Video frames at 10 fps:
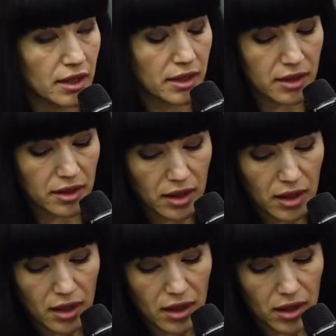categories of
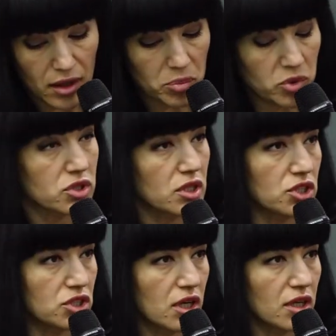people
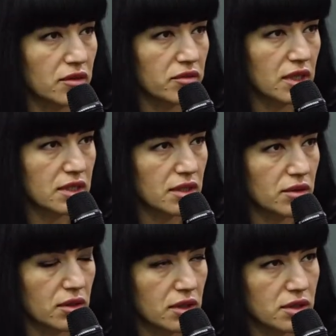that
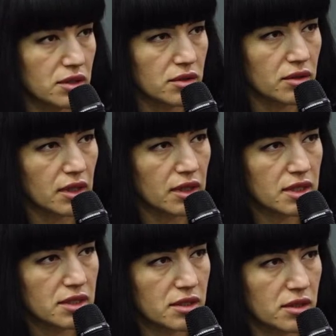uh, suffer
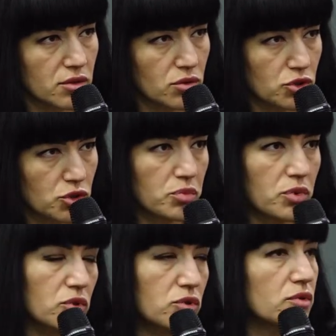due to Russian
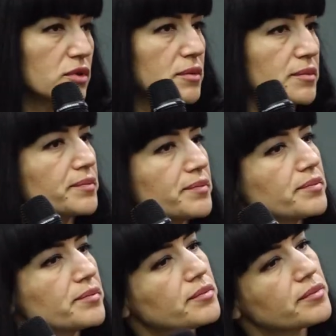aggression. So
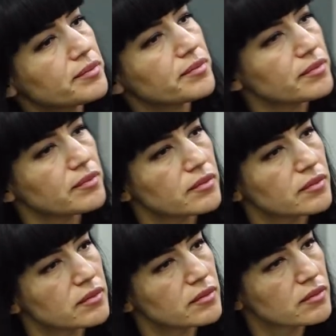please, the floor is
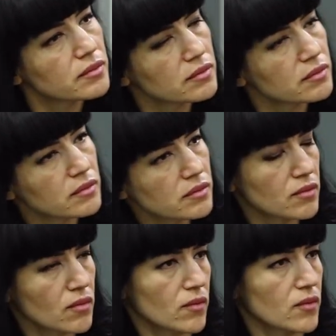yours. Thank you
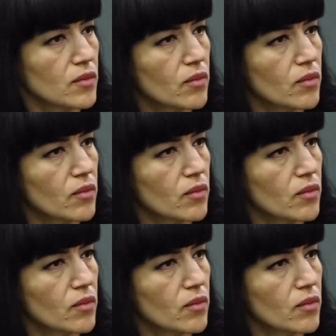for your